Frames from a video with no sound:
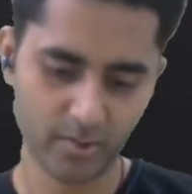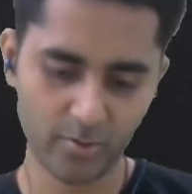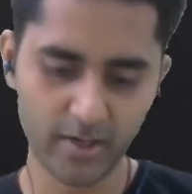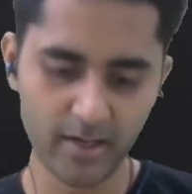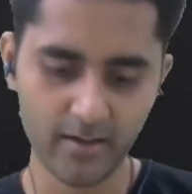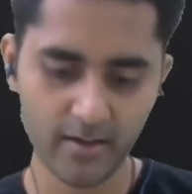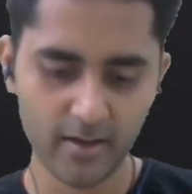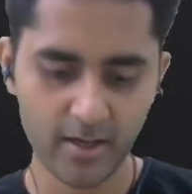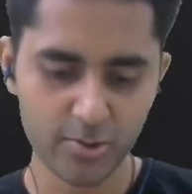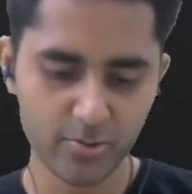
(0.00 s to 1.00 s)
Okay,
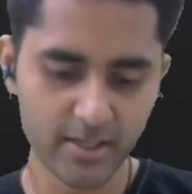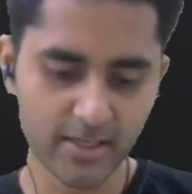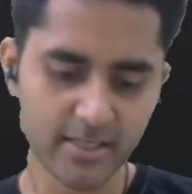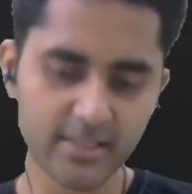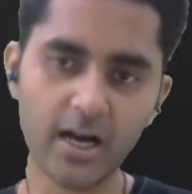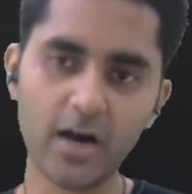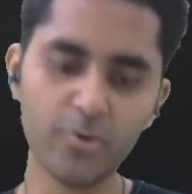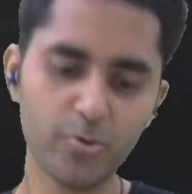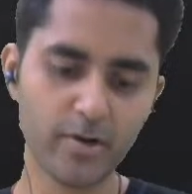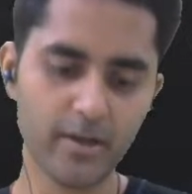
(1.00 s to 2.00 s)
so this is how
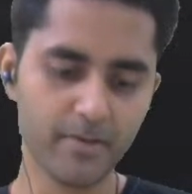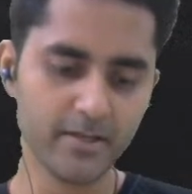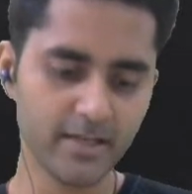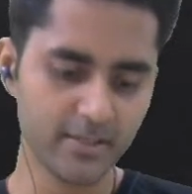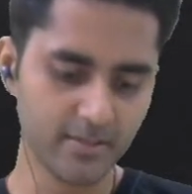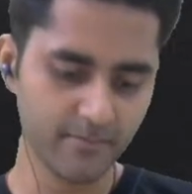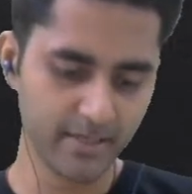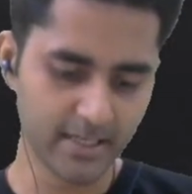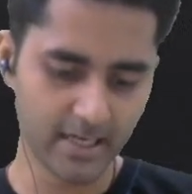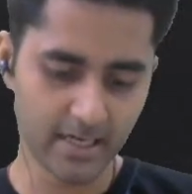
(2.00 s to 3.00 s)
you represent
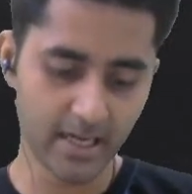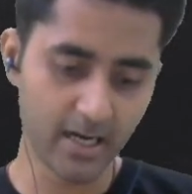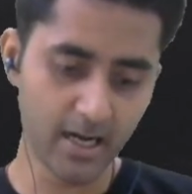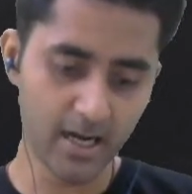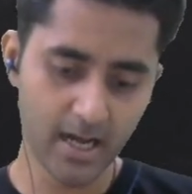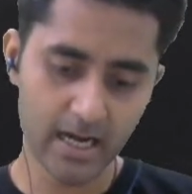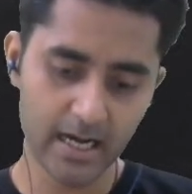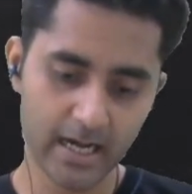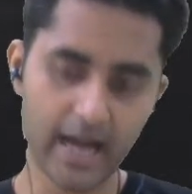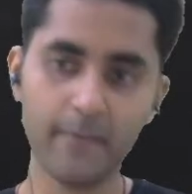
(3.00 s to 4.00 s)
basically a
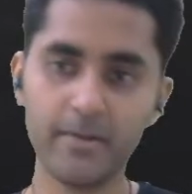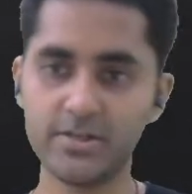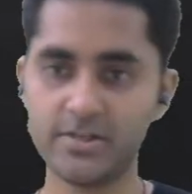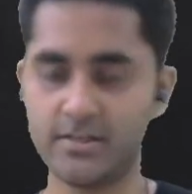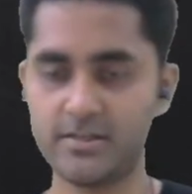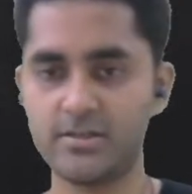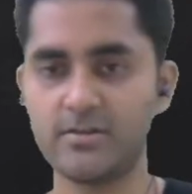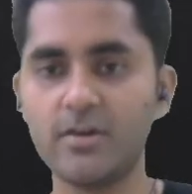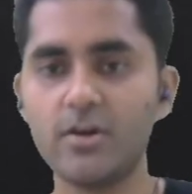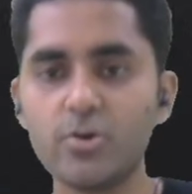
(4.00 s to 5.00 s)
dimensions.
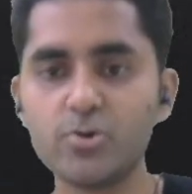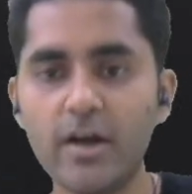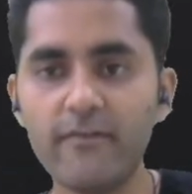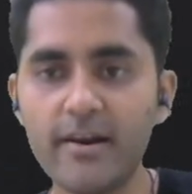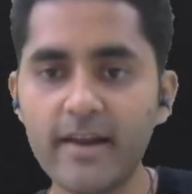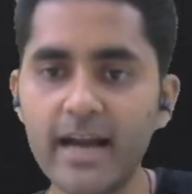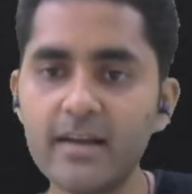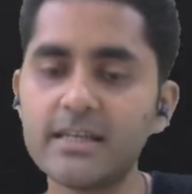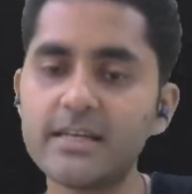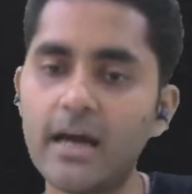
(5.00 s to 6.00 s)
So I will write
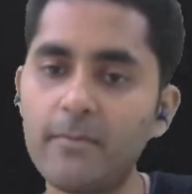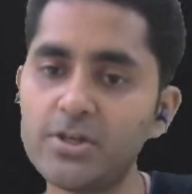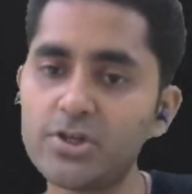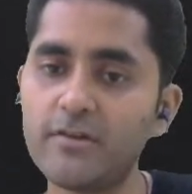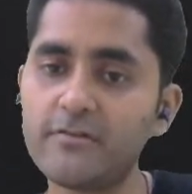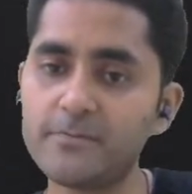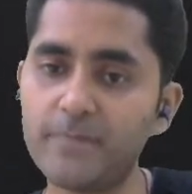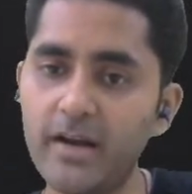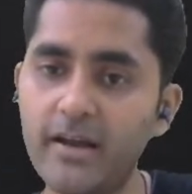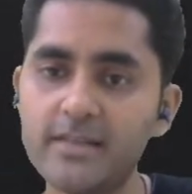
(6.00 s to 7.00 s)
the dimension of
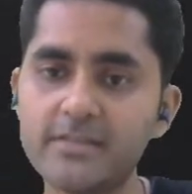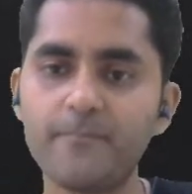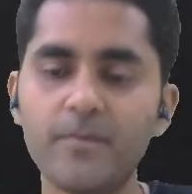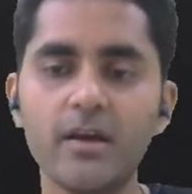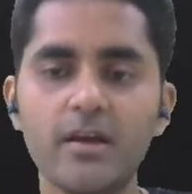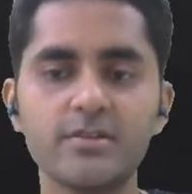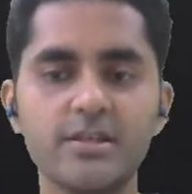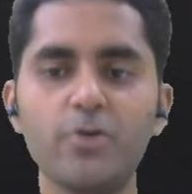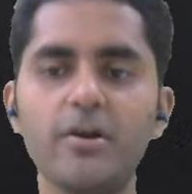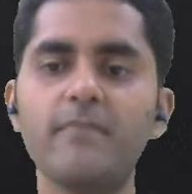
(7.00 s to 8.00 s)
speed is
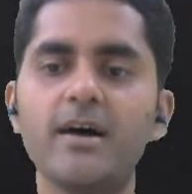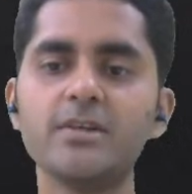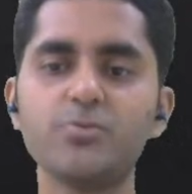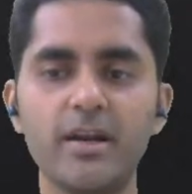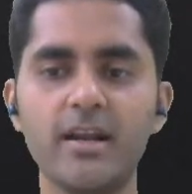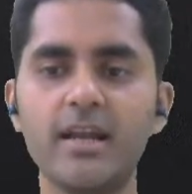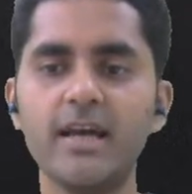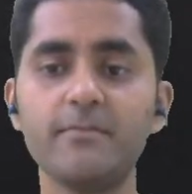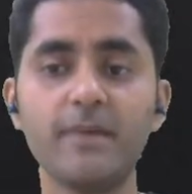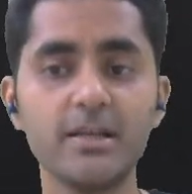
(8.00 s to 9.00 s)
0 in mass, 1 in
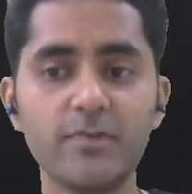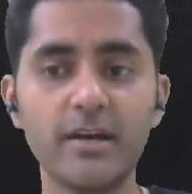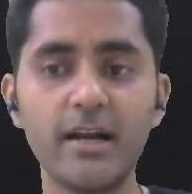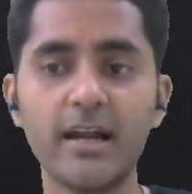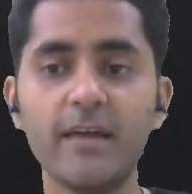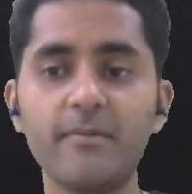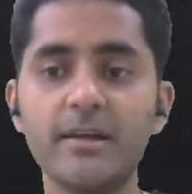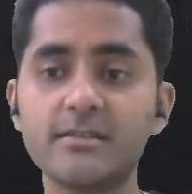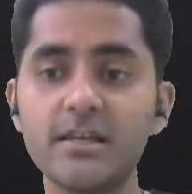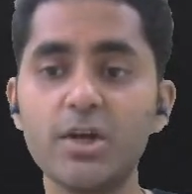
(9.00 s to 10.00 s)
length, -1 in time,
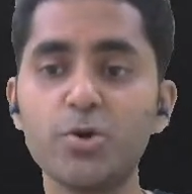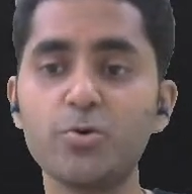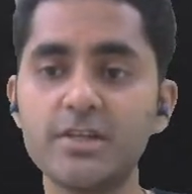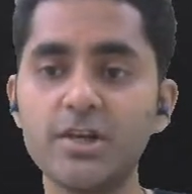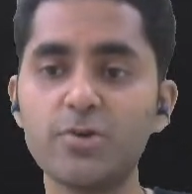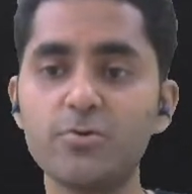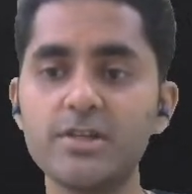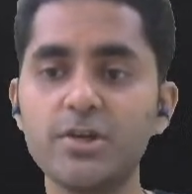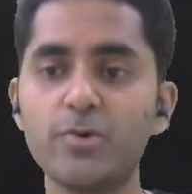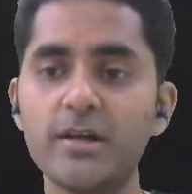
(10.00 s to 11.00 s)
and 0, 0,
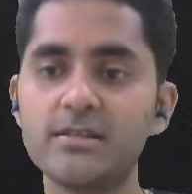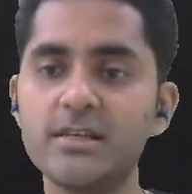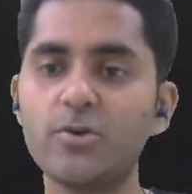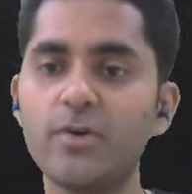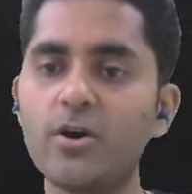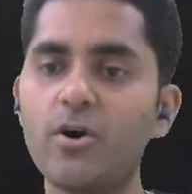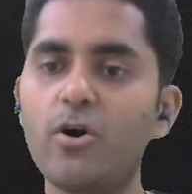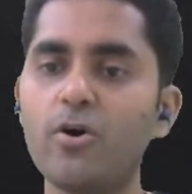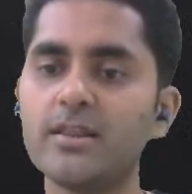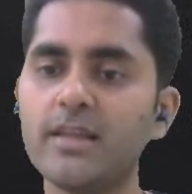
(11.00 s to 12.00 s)
0 and 0 in
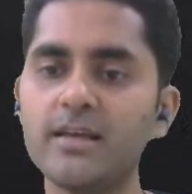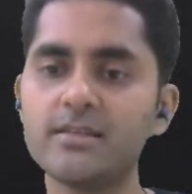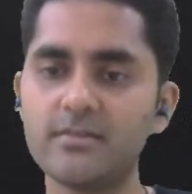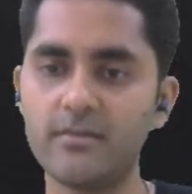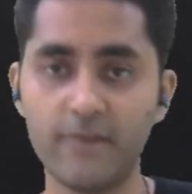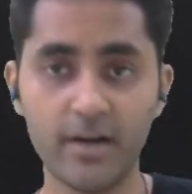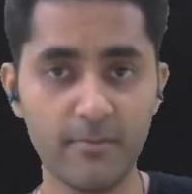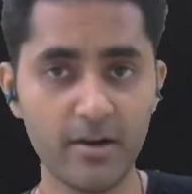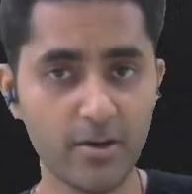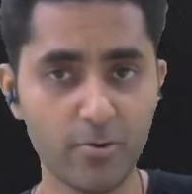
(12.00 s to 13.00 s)
all these
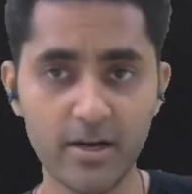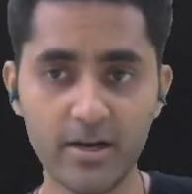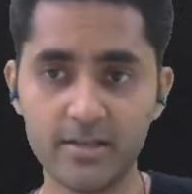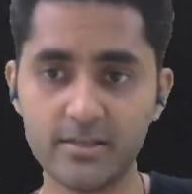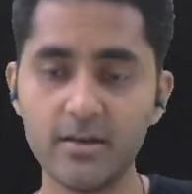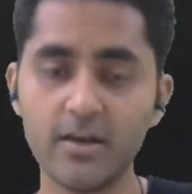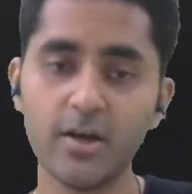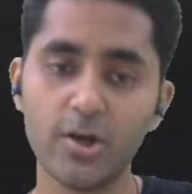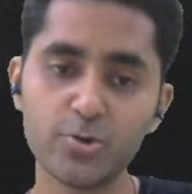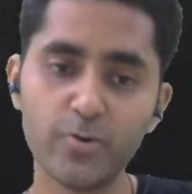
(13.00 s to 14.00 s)
fundamental quantities.
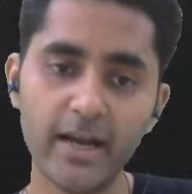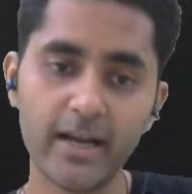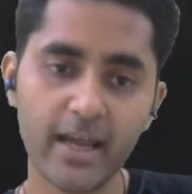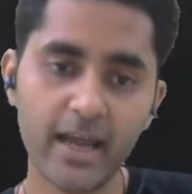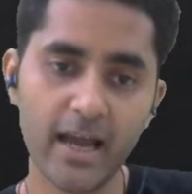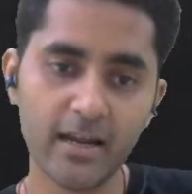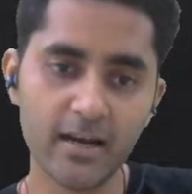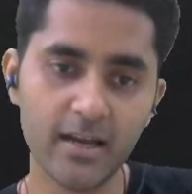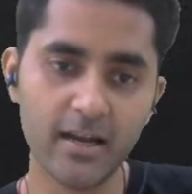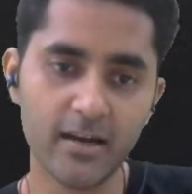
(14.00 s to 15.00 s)
So it can
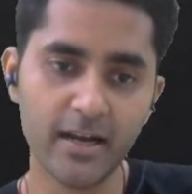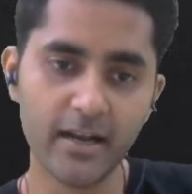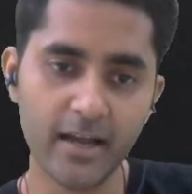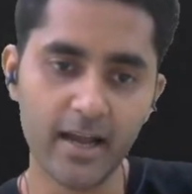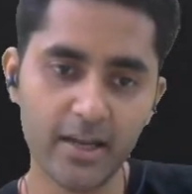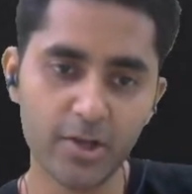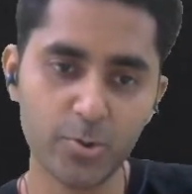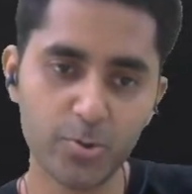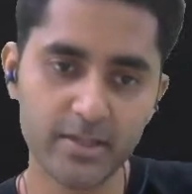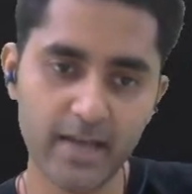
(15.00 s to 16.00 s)
clearly tell
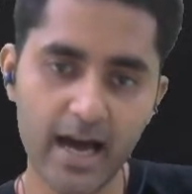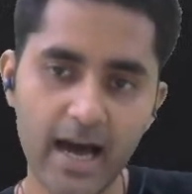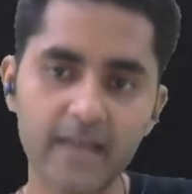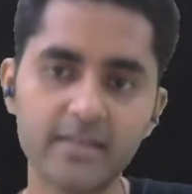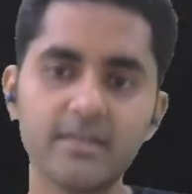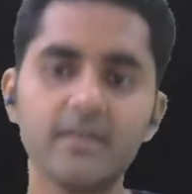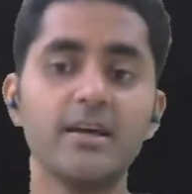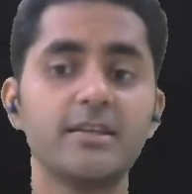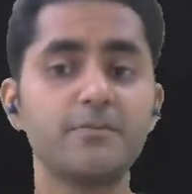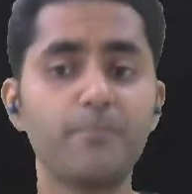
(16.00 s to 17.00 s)
you that
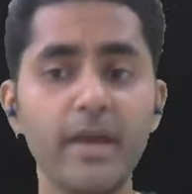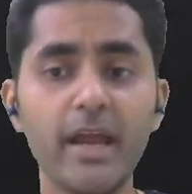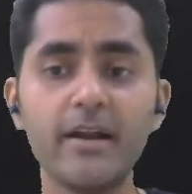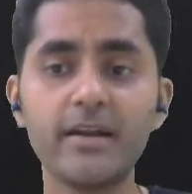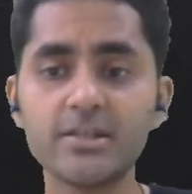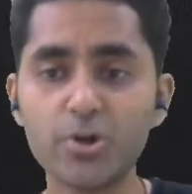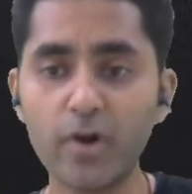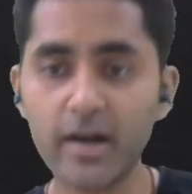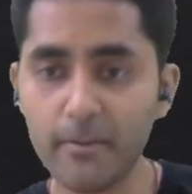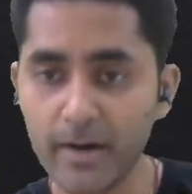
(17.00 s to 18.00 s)
speed does
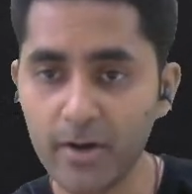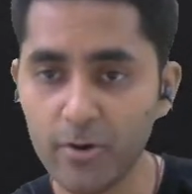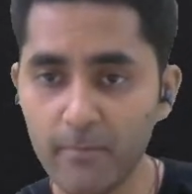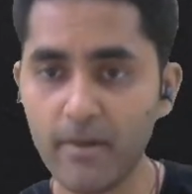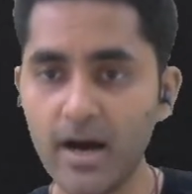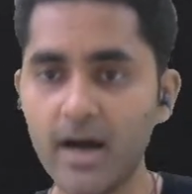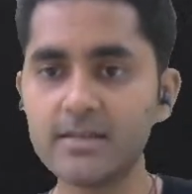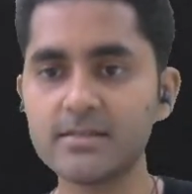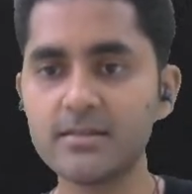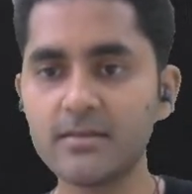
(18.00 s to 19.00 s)
not depend on
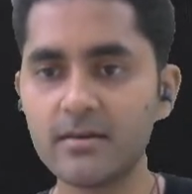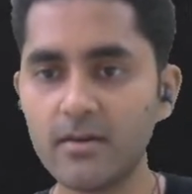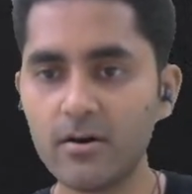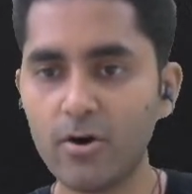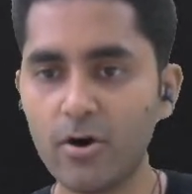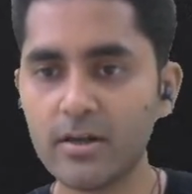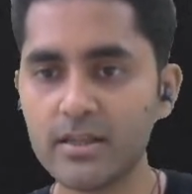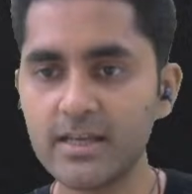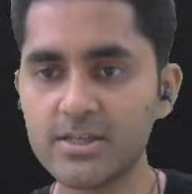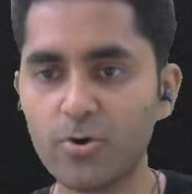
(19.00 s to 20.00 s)
mass or
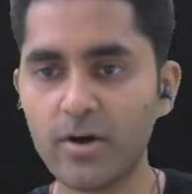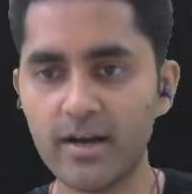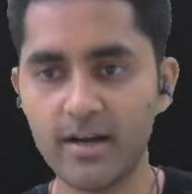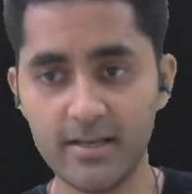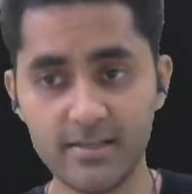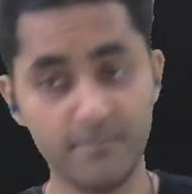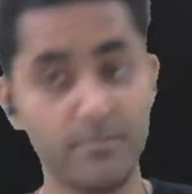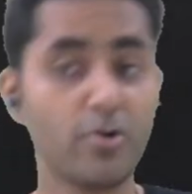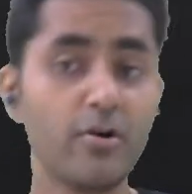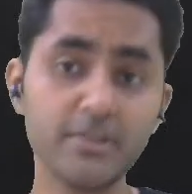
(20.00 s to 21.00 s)
these quantities,
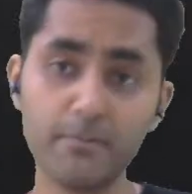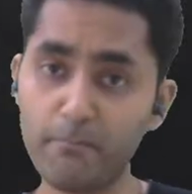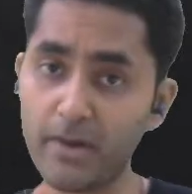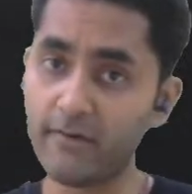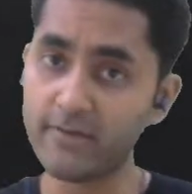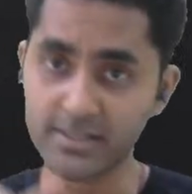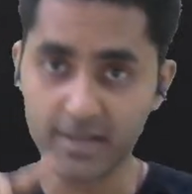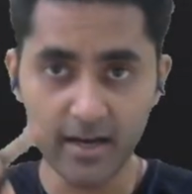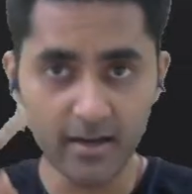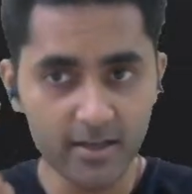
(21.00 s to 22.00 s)
because powers
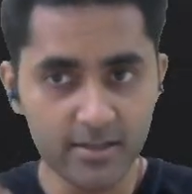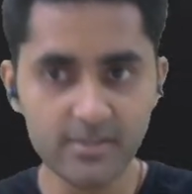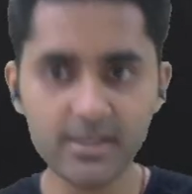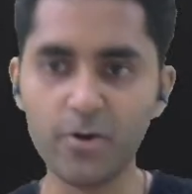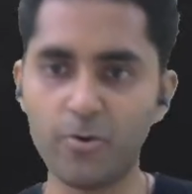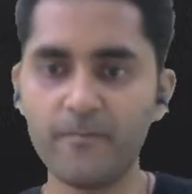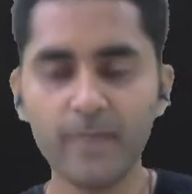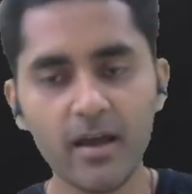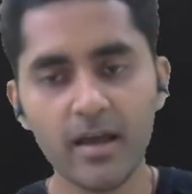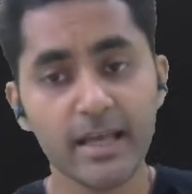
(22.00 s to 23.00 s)
are 0.
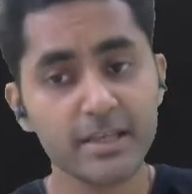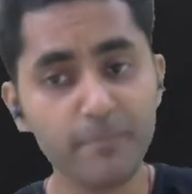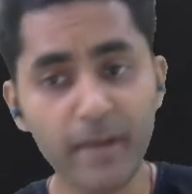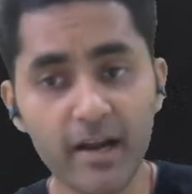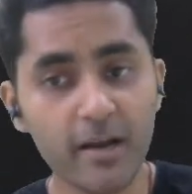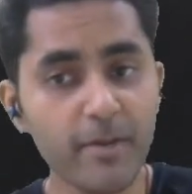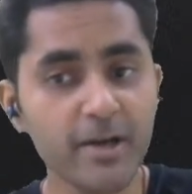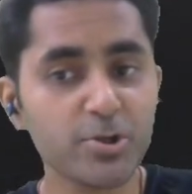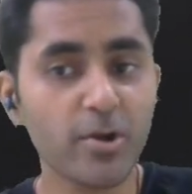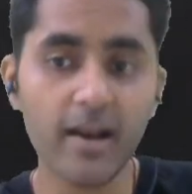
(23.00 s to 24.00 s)
Speed
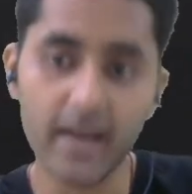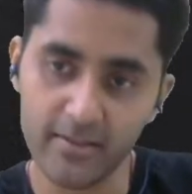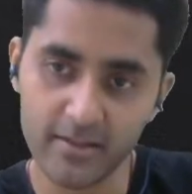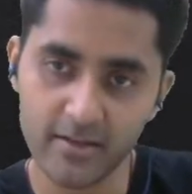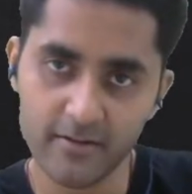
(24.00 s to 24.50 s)
depends on length